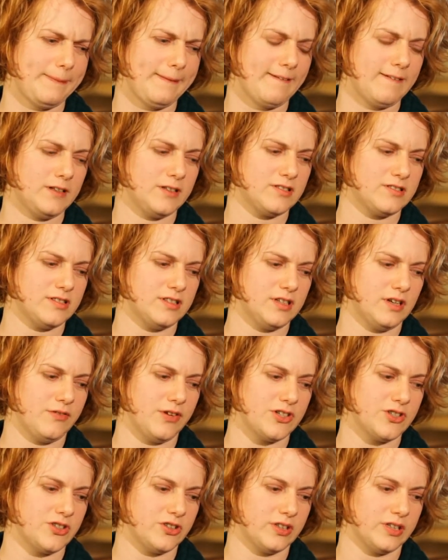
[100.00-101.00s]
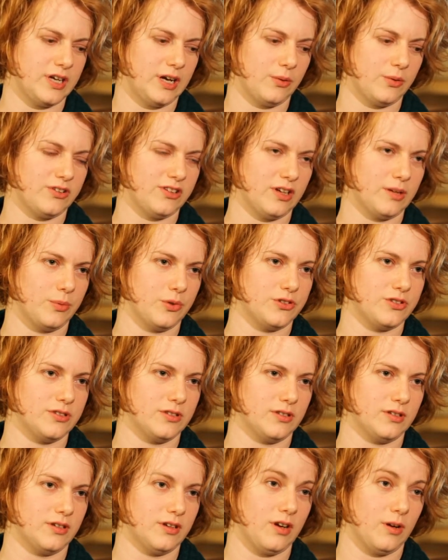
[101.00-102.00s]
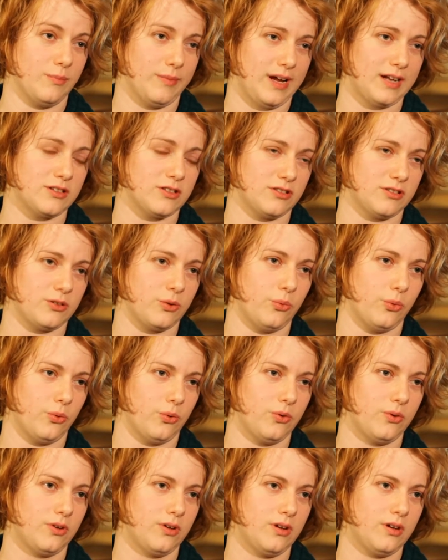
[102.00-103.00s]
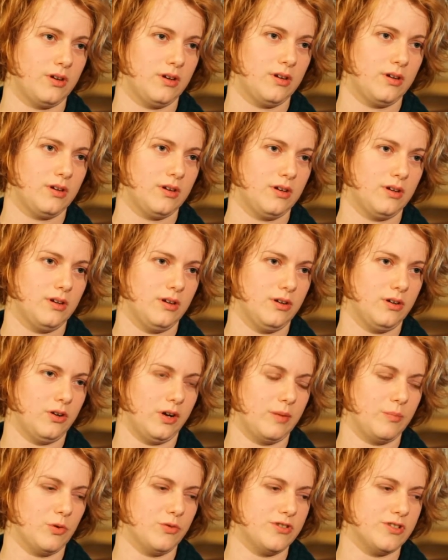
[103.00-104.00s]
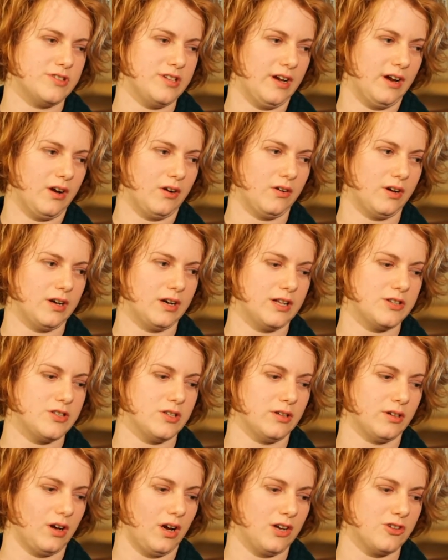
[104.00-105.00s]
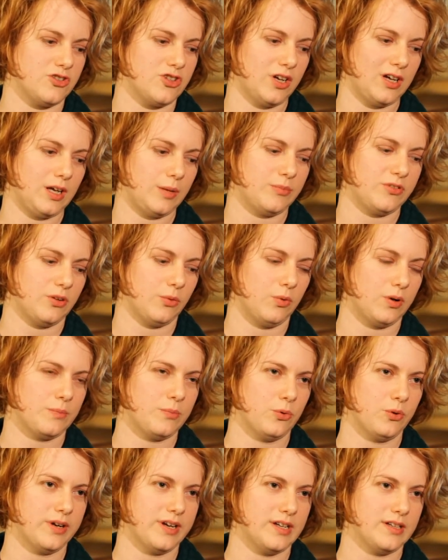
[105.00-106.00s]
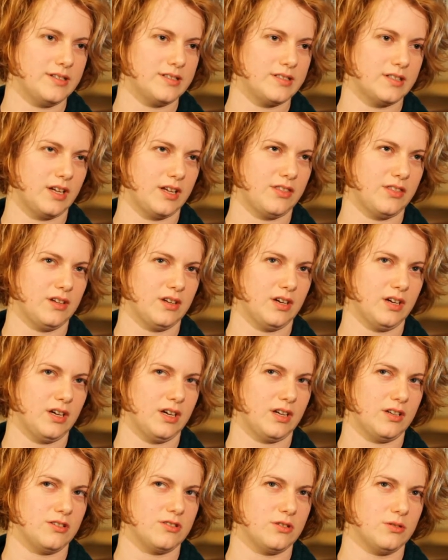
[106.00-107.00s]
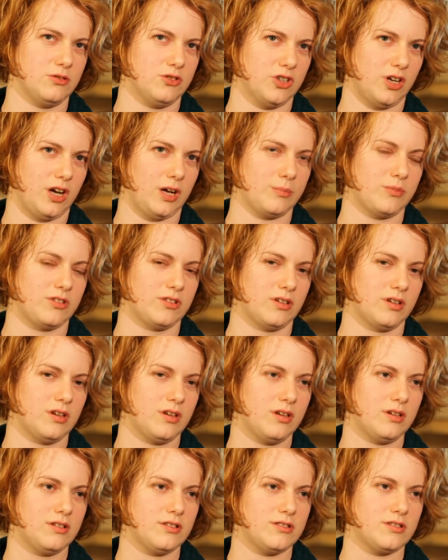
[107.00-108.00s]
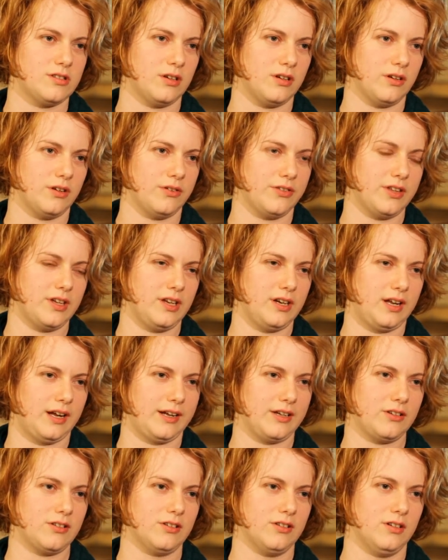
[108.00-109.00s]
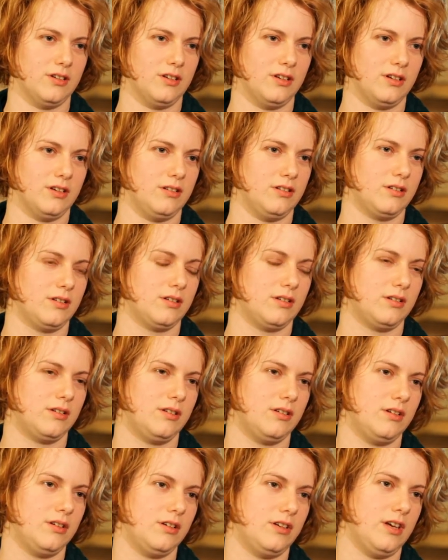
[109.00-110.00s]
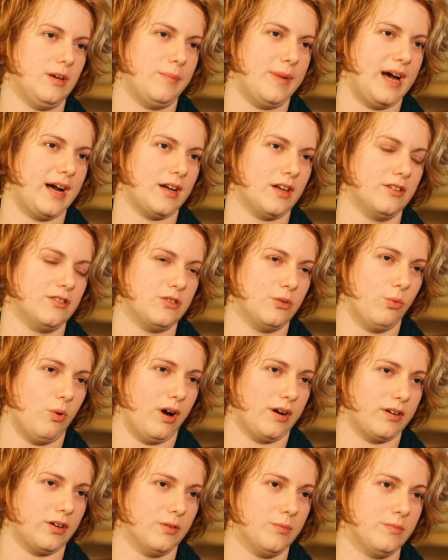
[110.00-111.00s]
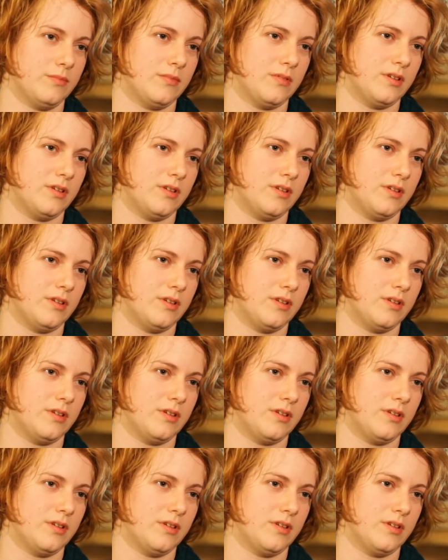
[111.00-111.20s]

Let's see, eventually I was able to come back to school. You know, I moved to town and I took odd jobs. At one point, I think I had 2 jobs so that I could get back into Whatcom.